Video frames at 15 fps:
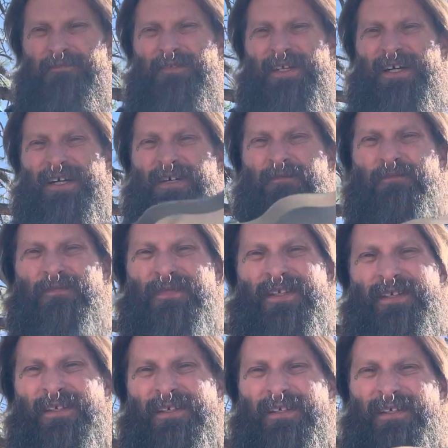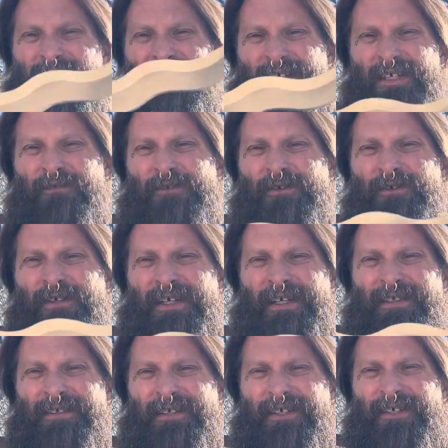Now, if you
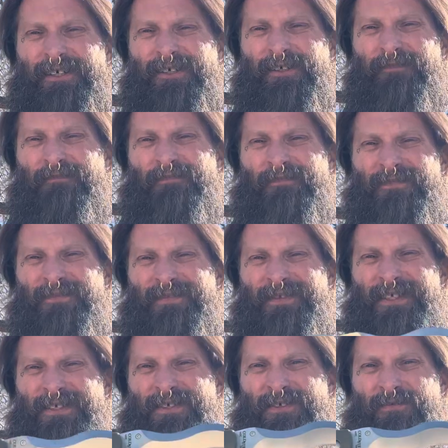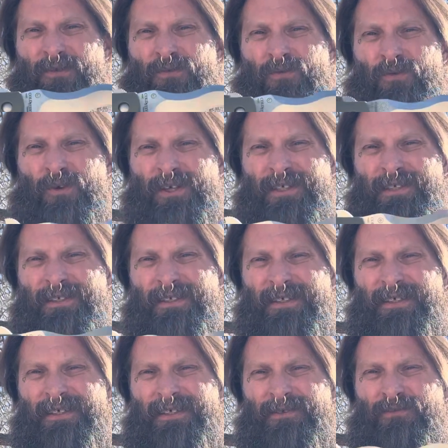can't tell, this is for one
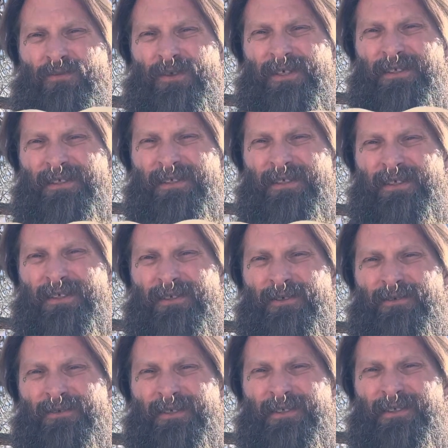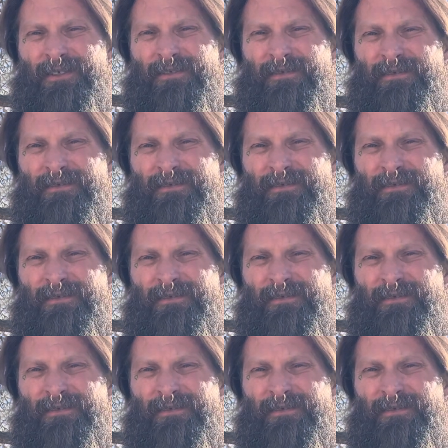thing and one thing only.